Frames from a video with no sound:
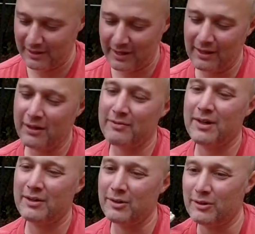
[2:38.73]
I love
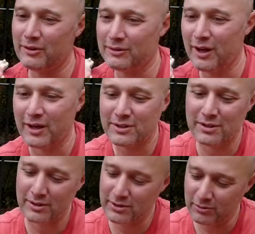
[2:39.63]
that little notch
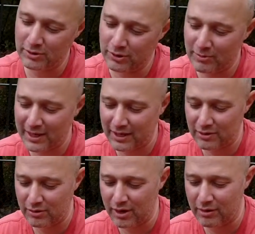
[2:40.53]
there. So when you're making
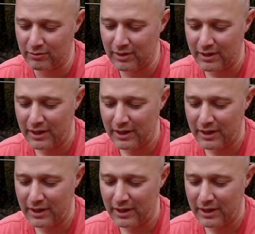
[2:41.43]
your own,